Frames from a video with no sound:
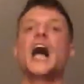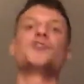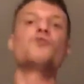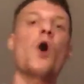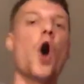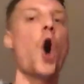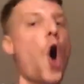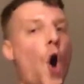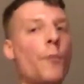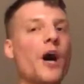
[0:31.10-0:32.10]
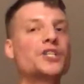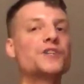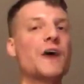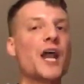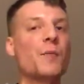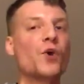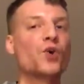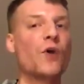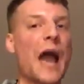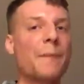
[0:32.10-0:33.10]
I throw a whole bunch of edible
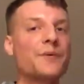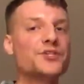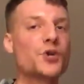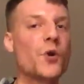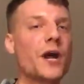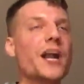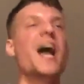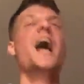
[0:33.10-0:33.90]
crap into it,